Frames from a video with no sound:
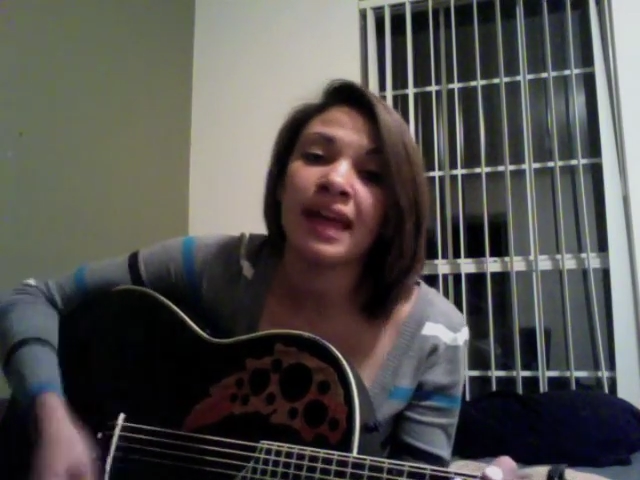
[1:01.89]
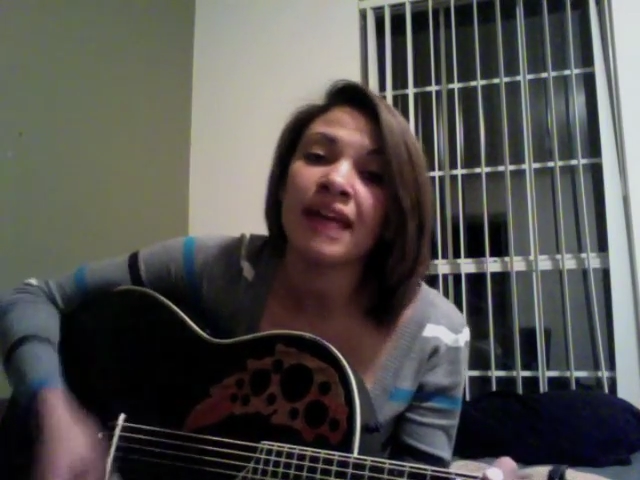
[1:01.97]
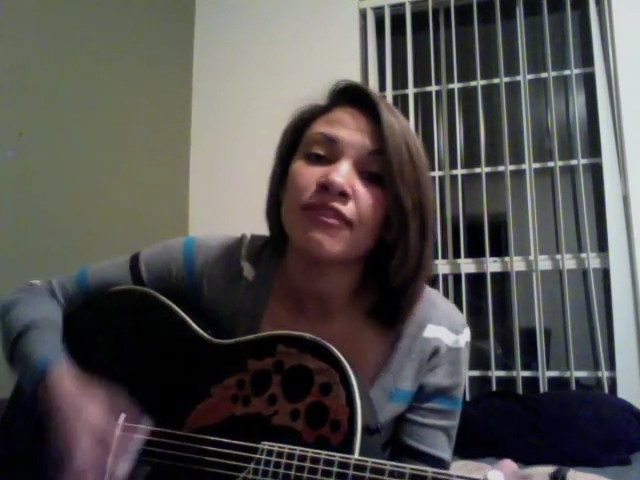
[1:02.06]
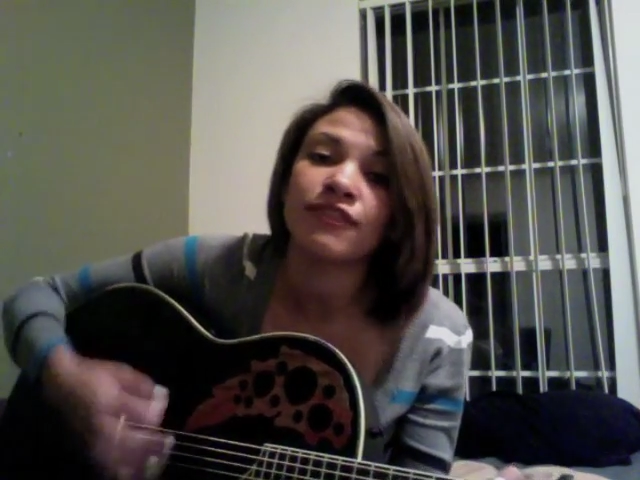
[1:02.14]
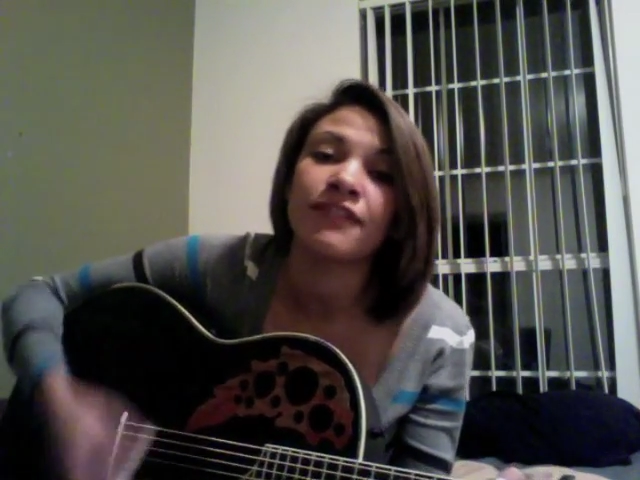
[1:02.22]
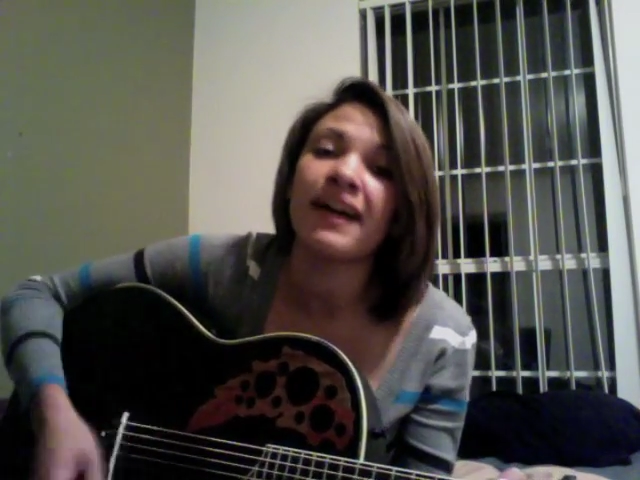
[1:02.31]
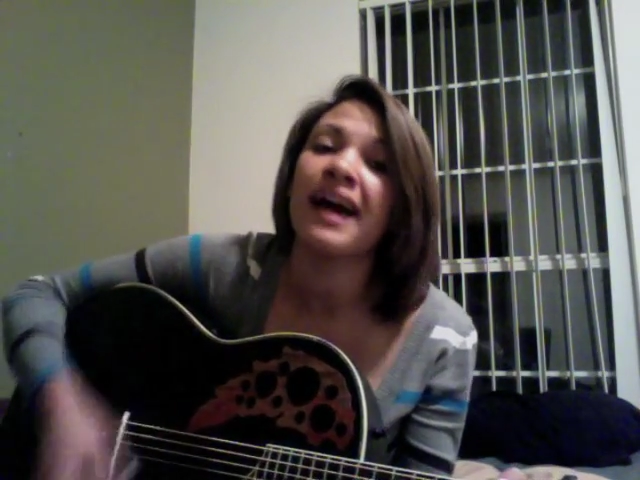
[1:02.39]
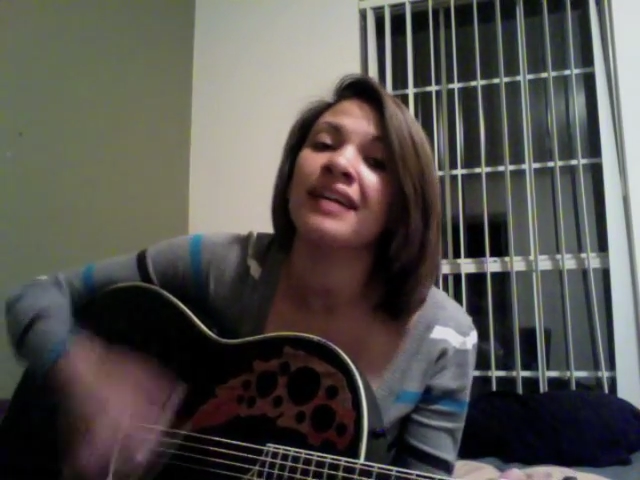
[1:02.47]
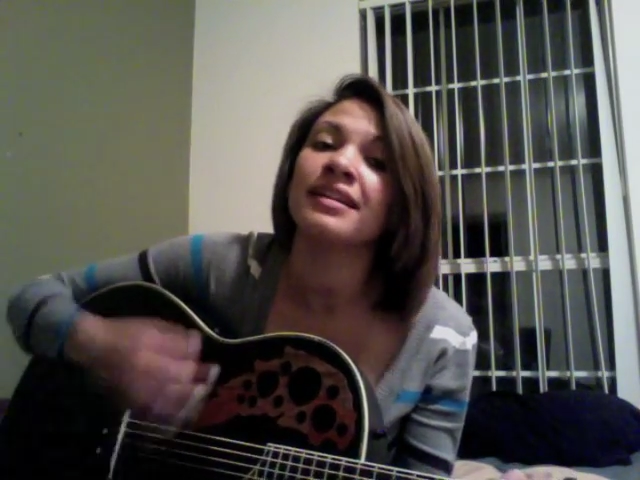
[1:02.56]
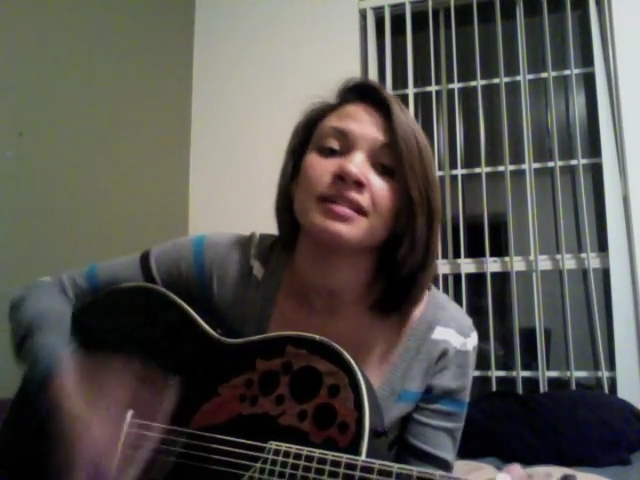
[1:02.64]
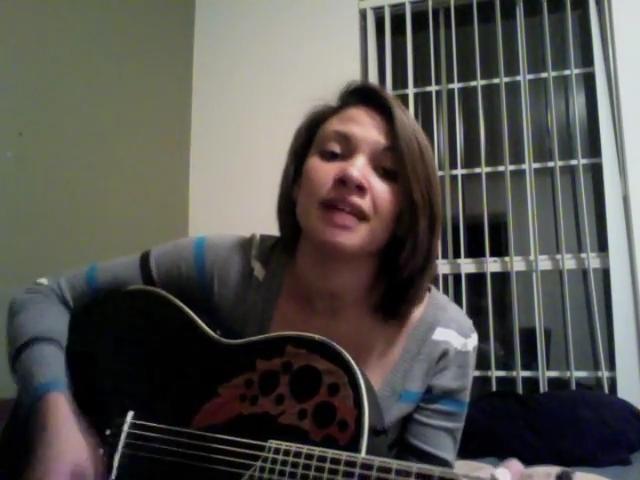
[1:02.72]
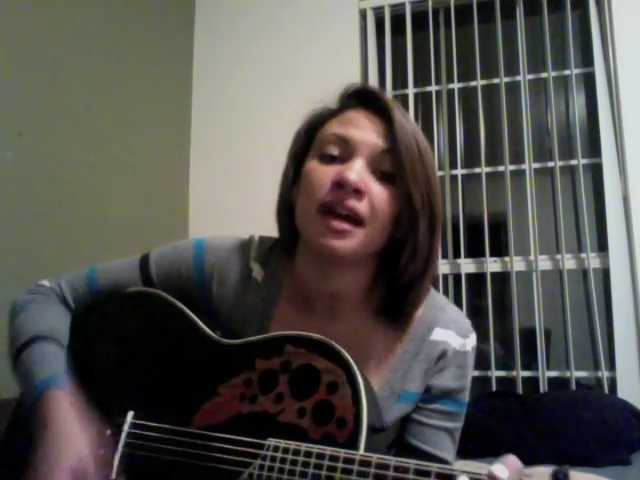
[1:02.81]
never
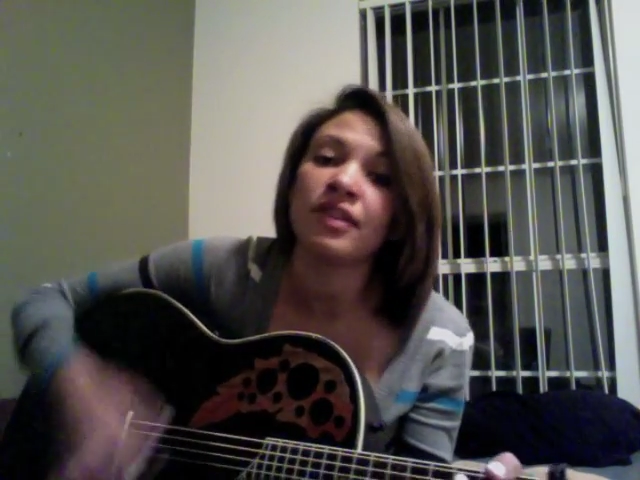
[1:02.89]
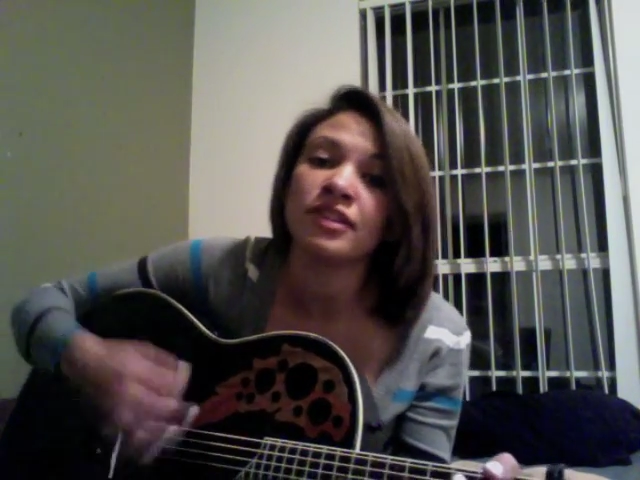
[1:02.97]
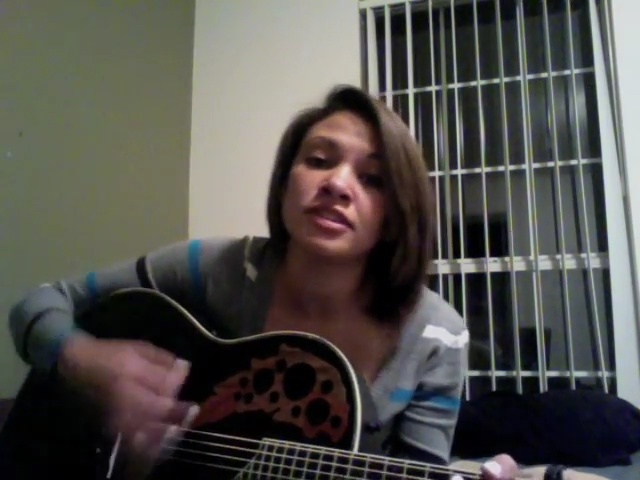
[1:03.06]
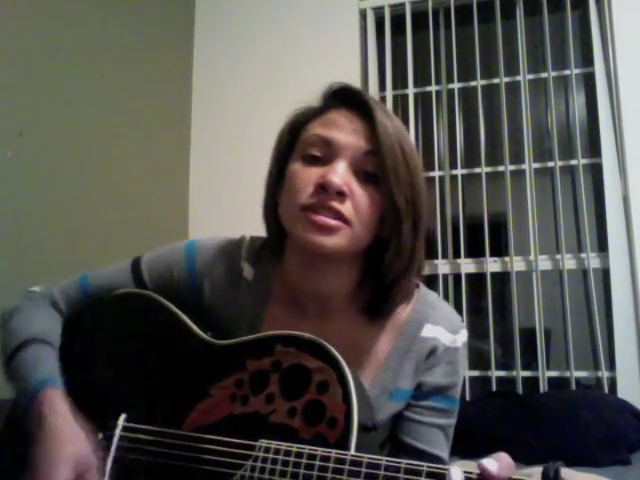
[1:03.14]
find another.